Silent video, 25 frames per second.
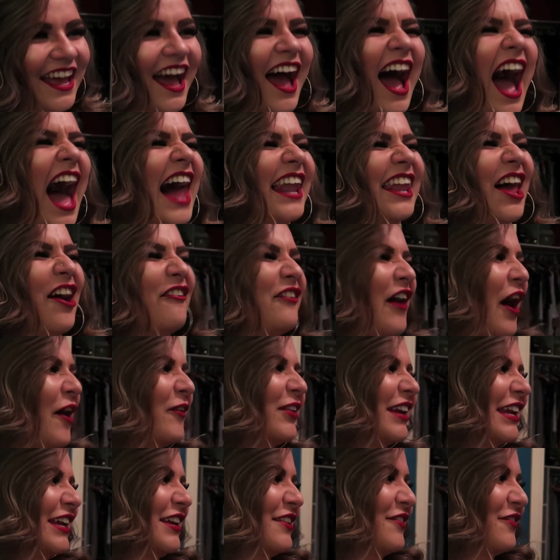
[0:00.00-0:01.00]
I love
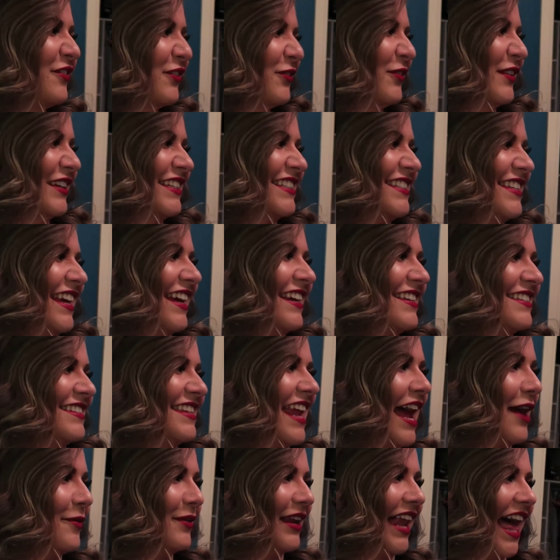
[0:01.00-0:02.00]
how we did it when we say his name.